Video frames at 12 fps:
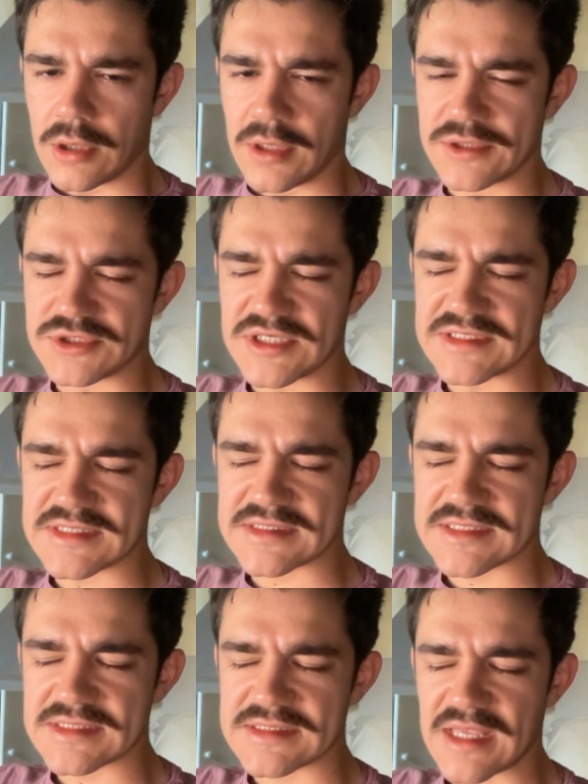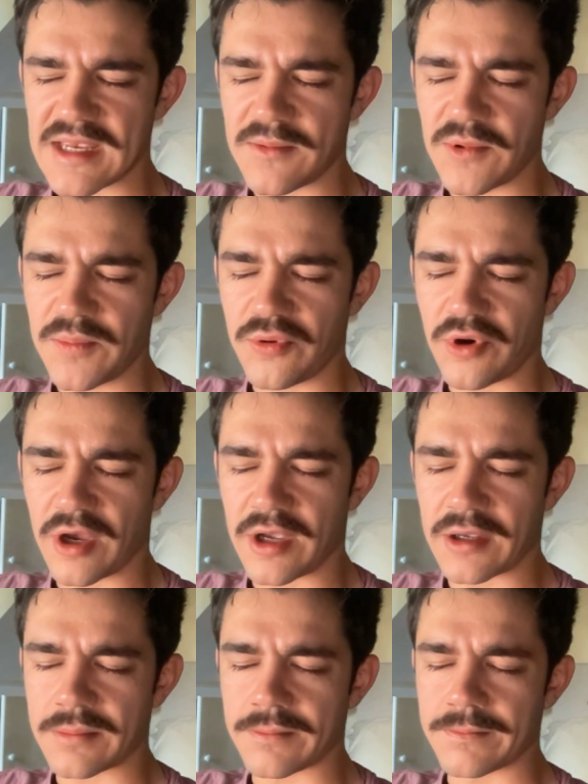In Jesus' name we
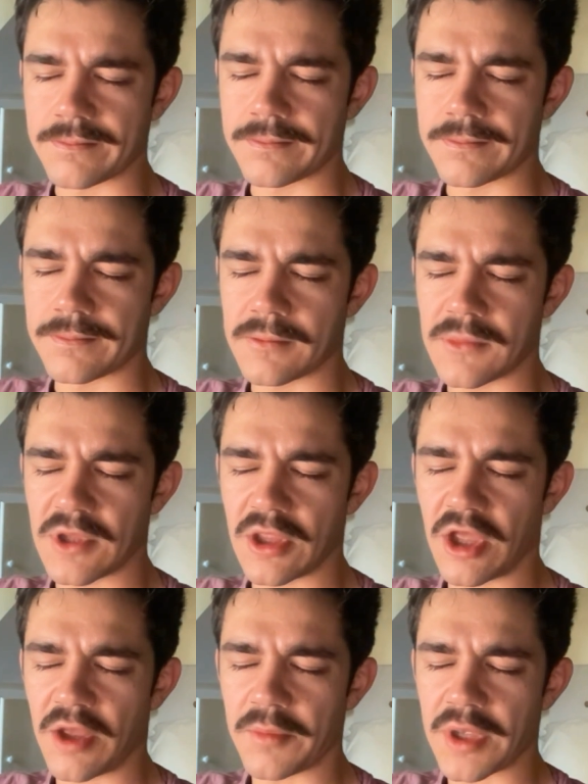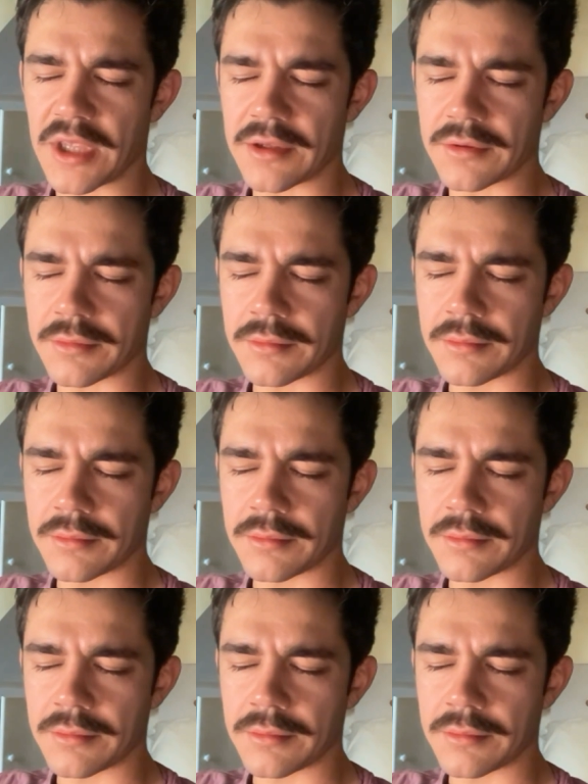pray. Amen.